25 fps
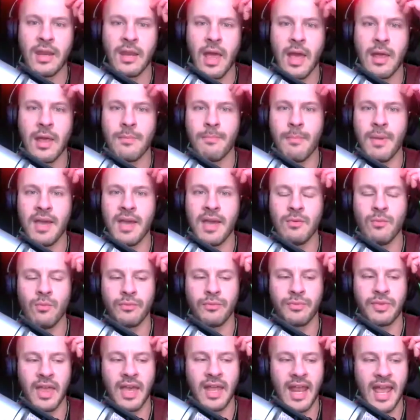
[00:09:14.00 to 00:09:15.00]
and and
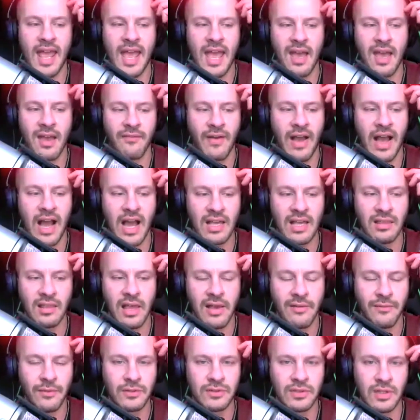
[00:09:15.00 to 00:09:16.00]
men that have high
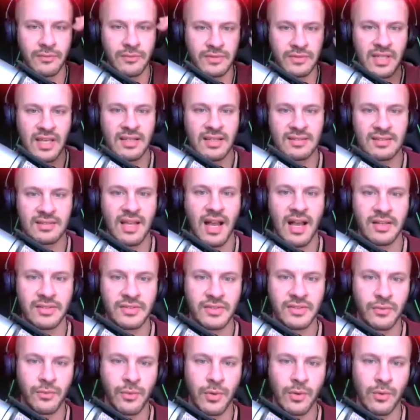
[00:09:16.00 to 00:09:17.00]
levels of
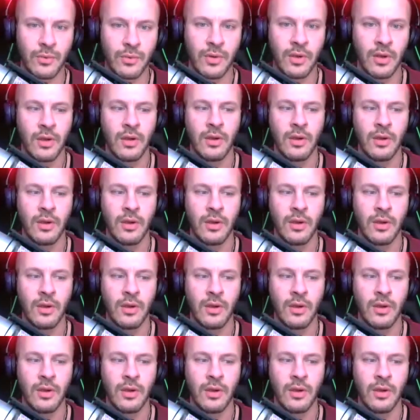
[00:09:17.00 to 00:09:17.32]
testosterone,